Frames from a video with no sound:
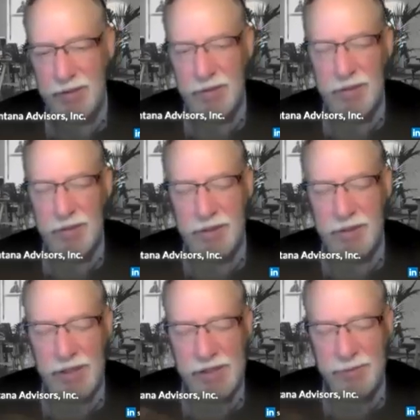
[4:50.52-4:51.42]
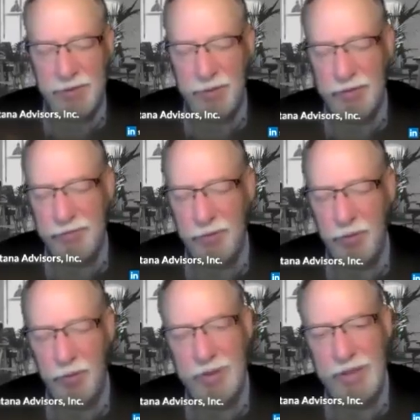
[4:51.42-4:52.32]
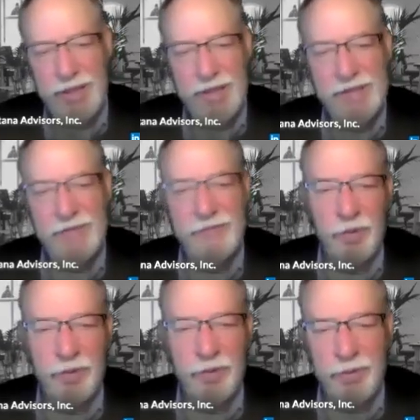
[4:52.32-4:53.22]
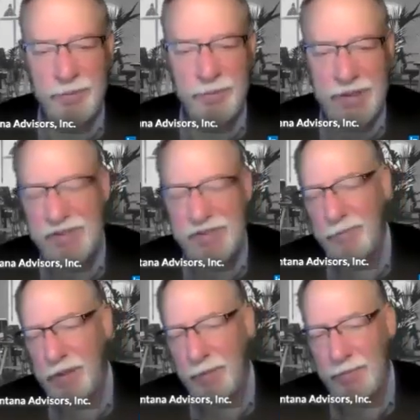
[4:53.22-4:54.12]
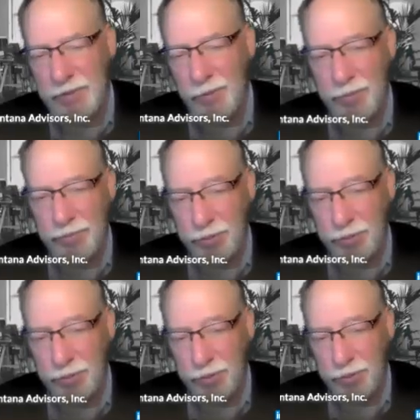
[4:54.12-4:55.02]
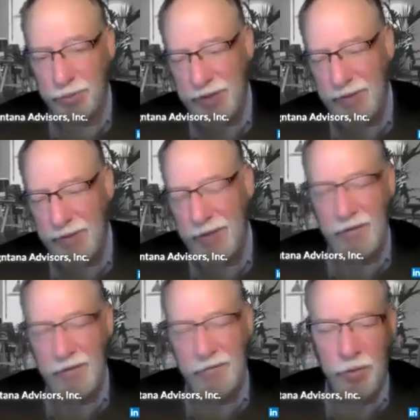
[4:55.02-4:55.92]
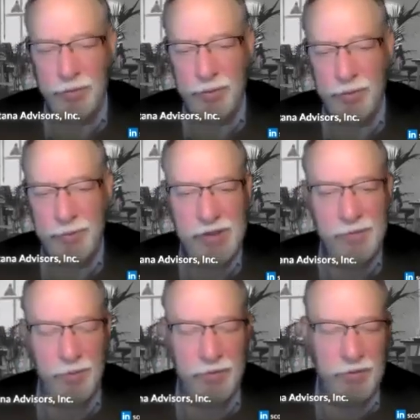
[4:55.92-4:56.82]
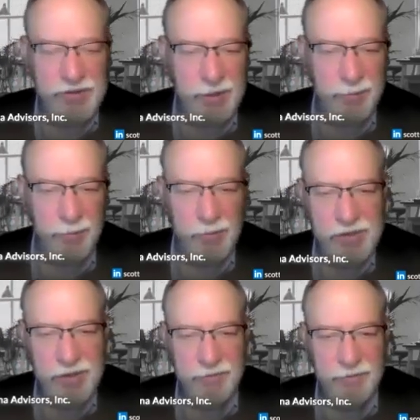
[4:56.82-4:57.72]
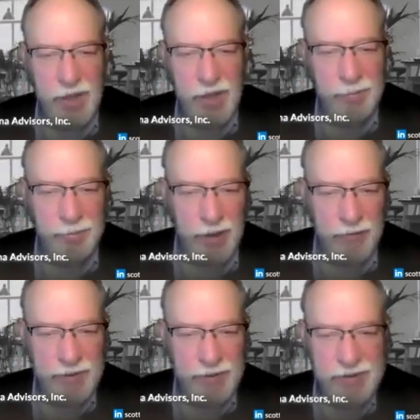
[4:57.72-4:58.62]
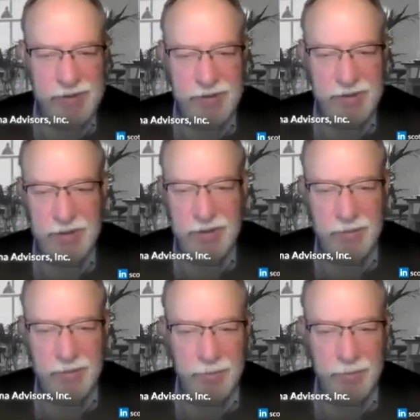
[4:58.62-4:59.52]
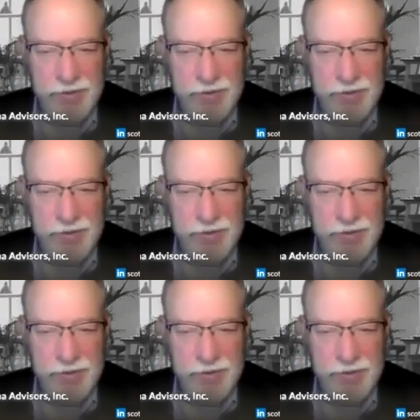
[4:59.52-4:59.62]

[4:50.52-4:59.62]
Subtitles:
And the lines between 401ks and 403bs have become somewhat blurred. 403bs were set up originally for nonprofits, but